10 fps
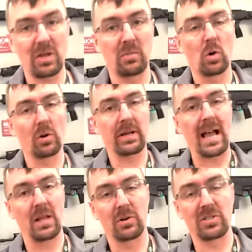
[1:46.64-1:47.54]
with more
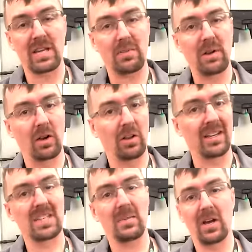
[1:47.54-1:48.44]
calibers and barrel
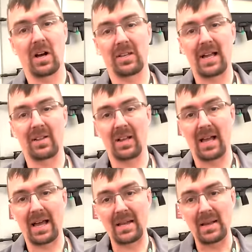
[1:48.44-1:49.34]
lengths coming on down the
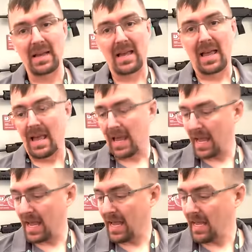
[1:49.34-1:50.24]
line.
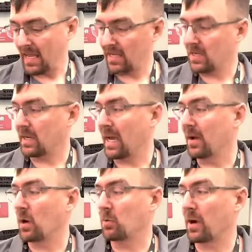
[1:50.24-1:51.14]
And kind of
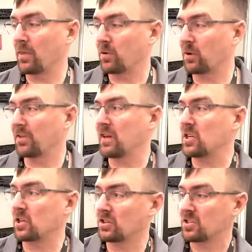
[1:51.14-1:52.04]
quick run through of the
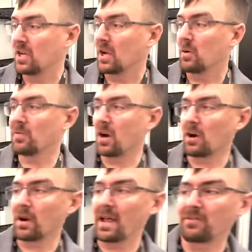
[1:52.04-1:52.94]
features. We've got
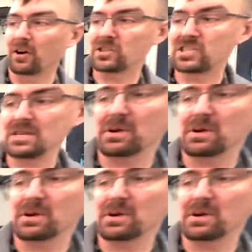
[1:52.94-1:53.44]
our FRC